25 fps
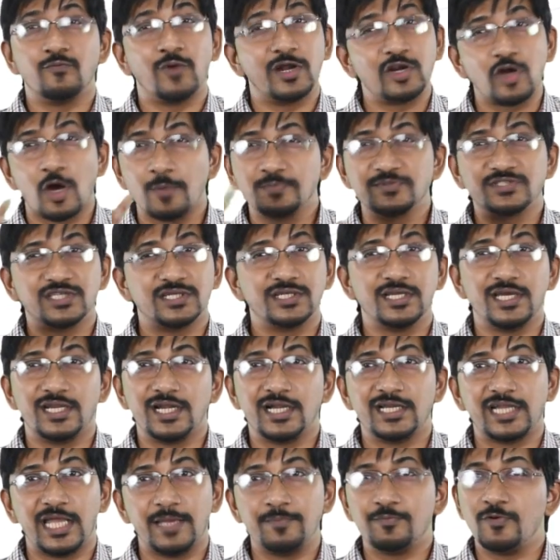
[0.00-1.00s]
option
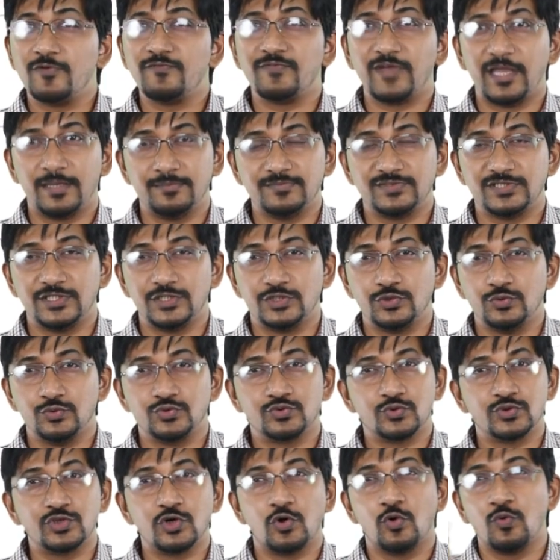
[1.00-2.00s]
correct type of MCQ.
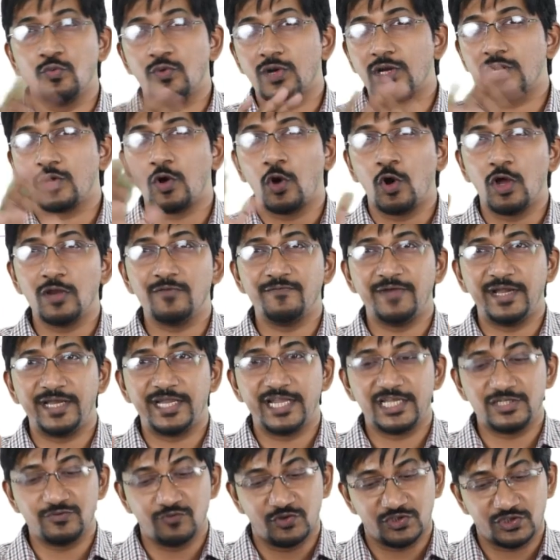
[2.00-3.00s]
So the overall
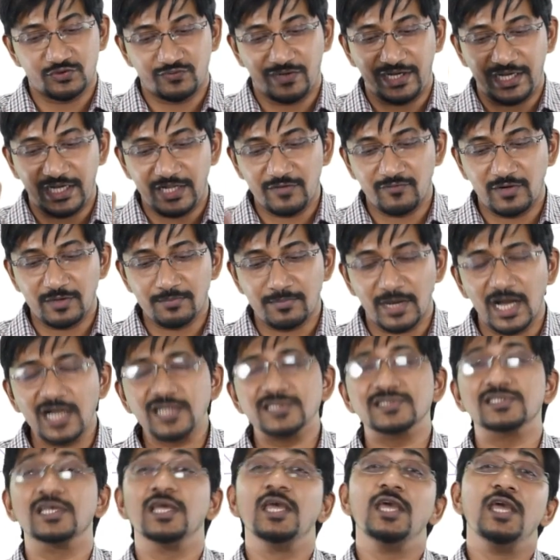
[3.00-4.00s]
weightage was 21
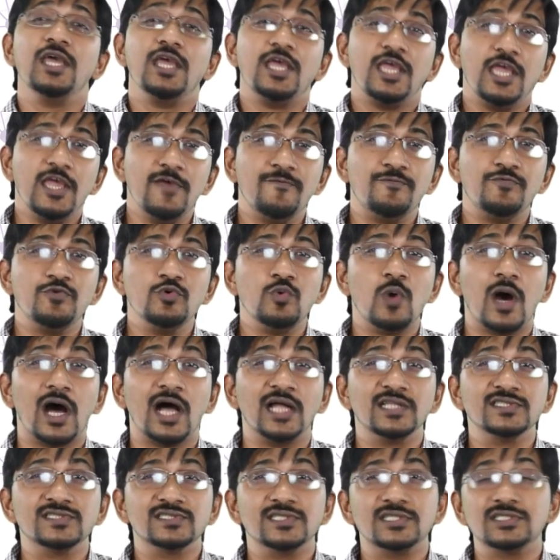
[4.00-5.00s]
marks. If you
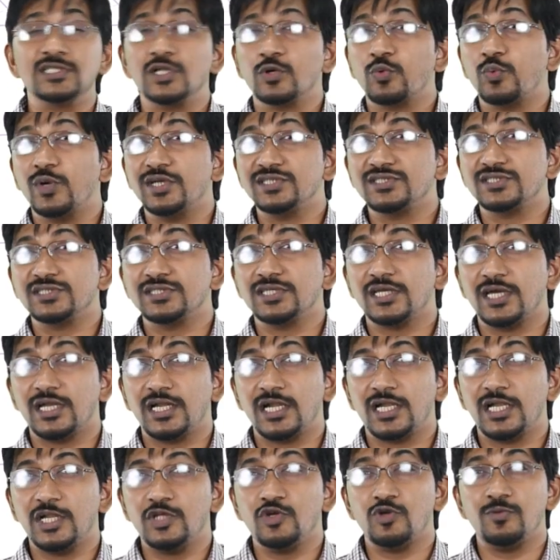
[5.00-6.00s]
answered the question
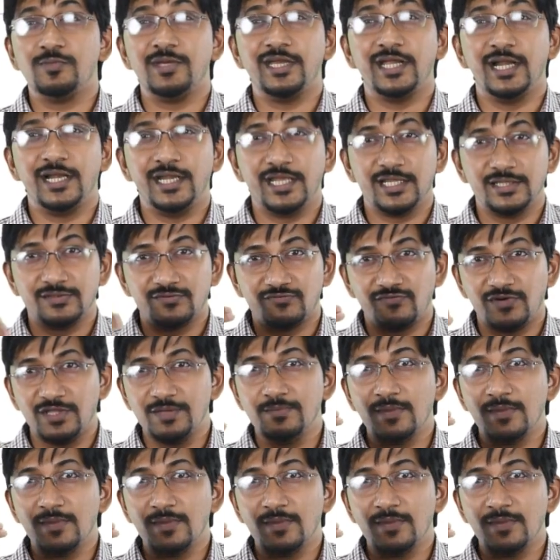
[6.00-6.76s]
correctly, you will be getting 3